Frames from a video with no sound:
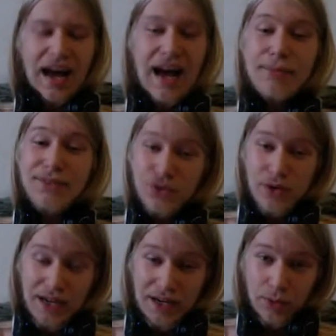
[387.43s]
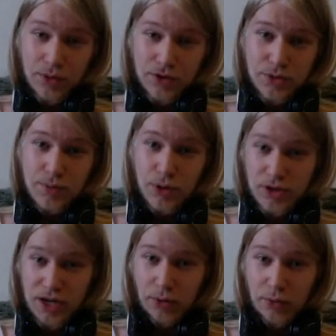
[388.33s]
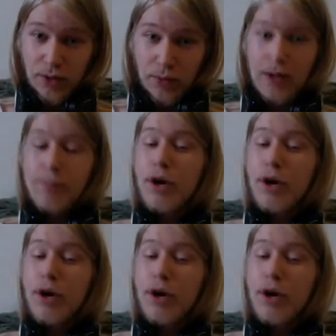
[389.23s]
I'm straight, I want to put out real quick,